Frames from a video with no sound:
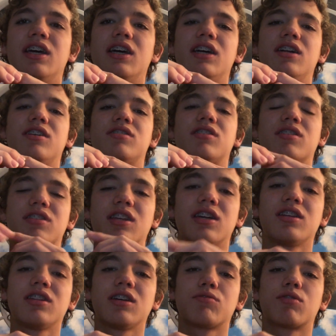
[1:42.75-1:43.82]
It is a
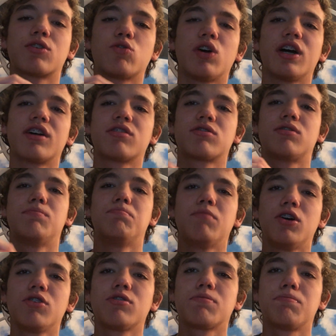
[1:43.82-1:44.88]
thing that requires the
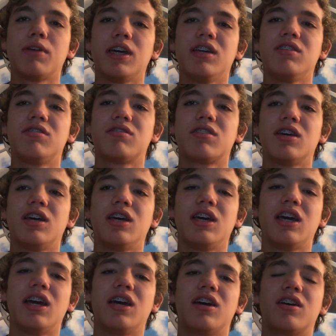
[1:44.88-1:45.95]
most space,
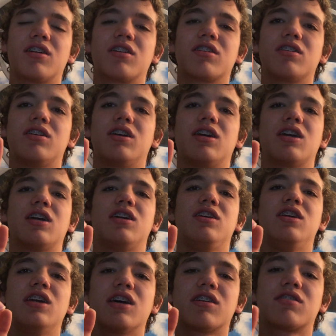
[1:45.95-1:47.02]
and and
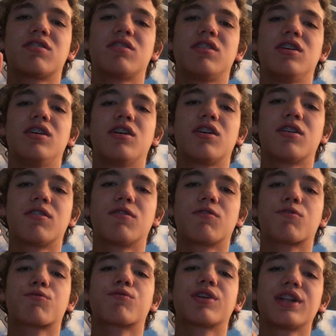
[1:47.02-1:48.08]
yes, they are
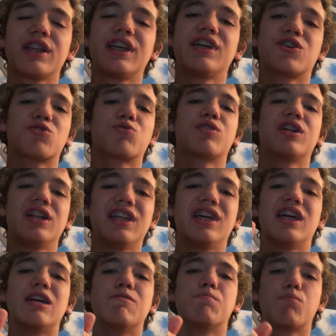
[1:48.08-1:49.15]
really,
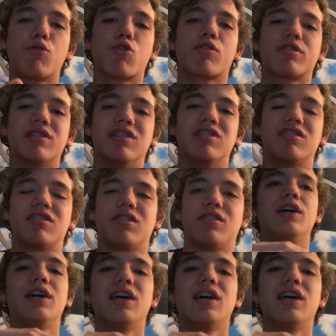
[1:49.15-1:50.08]
really important.